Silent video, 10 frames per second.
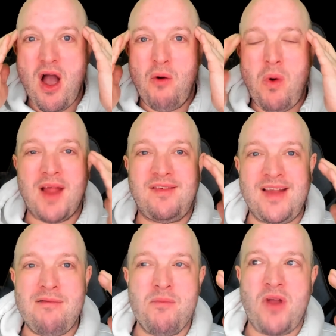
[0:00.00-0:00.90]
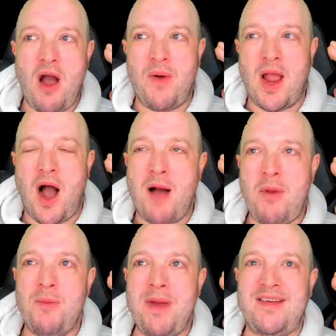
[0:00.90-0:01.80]
Well, I see where I'm going. I
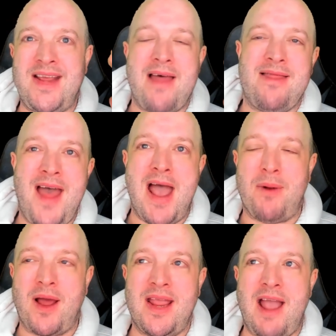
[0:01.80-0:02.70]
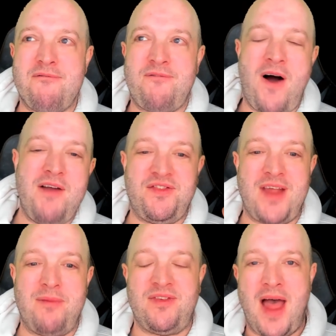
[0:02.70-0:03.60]
might not be able to get there, but I can get 5
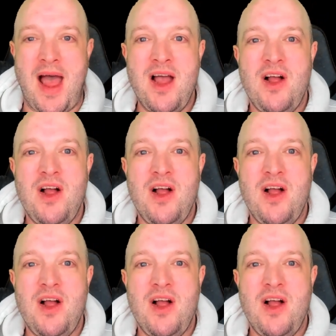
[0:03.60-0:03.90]
steps there.